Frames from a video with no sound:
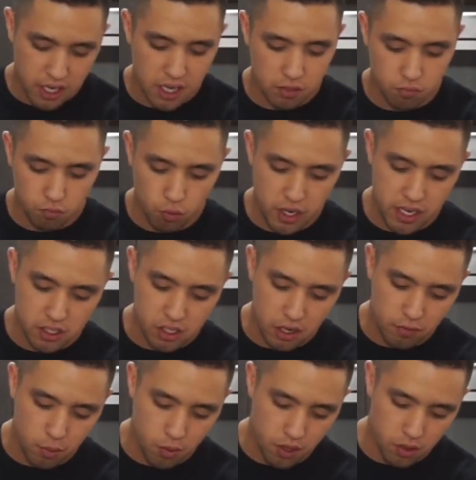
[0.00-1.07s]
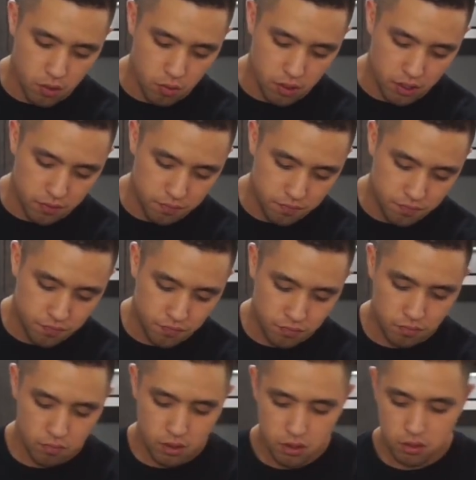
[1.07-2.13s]
I got ranch everywhere.
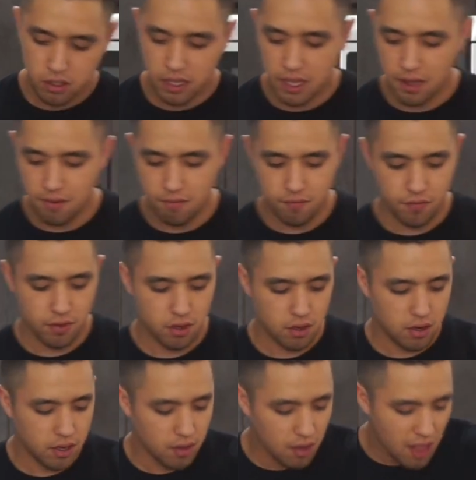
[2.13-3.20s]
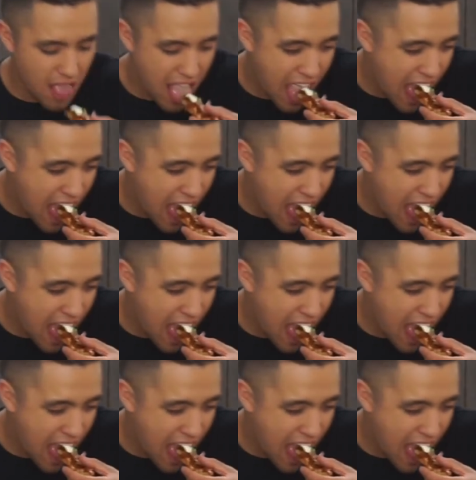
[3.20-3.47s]
Look at that. All right.